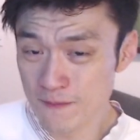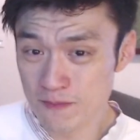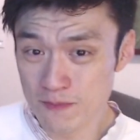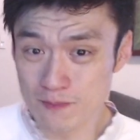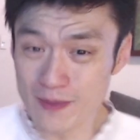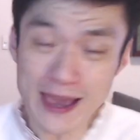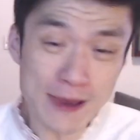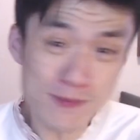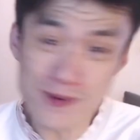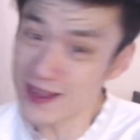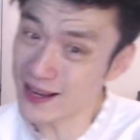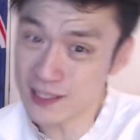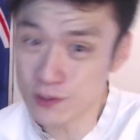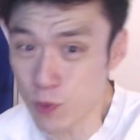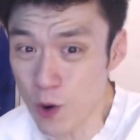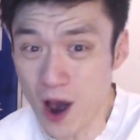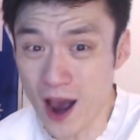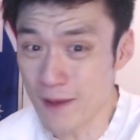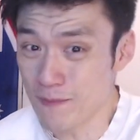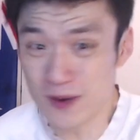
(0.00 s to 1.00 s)
Maybe that's
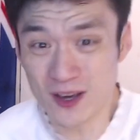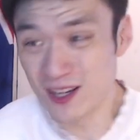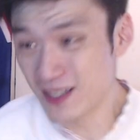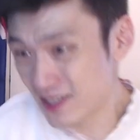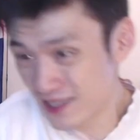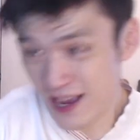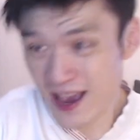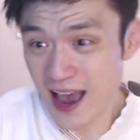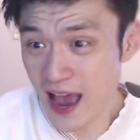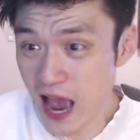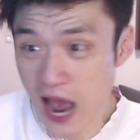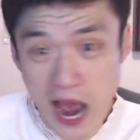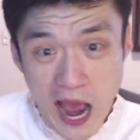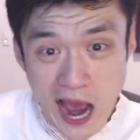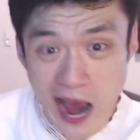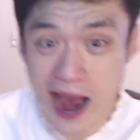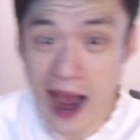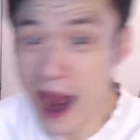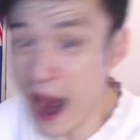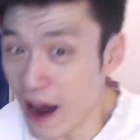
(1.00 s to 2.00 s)
why, because
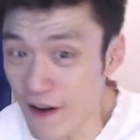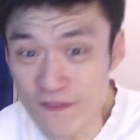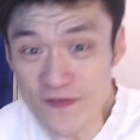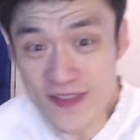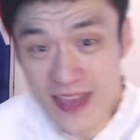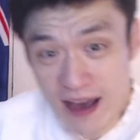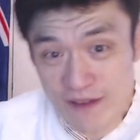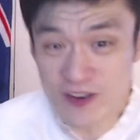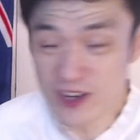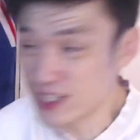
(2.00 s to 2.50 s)
I have never